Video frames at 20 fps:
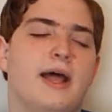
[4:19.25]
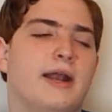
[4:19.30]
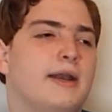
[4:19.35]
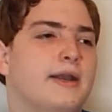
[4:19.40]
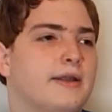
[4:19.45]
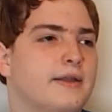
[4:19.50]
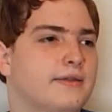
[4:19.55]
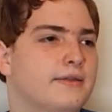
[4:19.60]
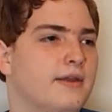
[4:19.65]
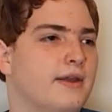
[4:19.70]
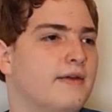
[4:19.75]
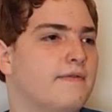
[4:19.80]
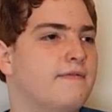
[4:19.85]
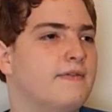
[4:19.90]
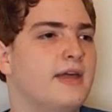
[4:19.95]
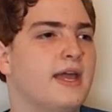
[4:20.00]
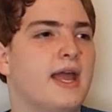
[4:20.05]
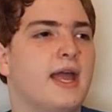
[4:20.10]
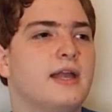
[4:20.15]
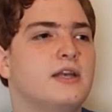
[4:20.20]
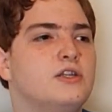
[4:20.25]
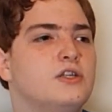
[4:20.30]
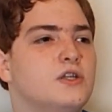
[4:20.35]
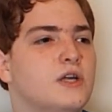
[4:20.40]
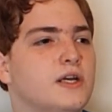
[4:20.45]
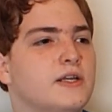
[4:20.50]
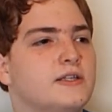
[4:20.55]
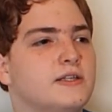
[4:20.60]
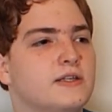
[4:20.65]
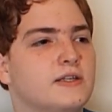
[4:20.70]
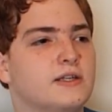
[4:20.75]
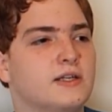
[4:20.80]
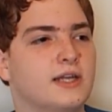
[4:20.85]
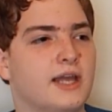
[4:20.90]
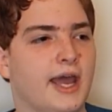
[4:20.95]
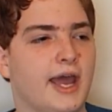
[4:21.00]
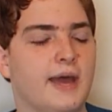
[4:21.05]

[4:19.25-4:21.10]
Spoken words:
And if they had just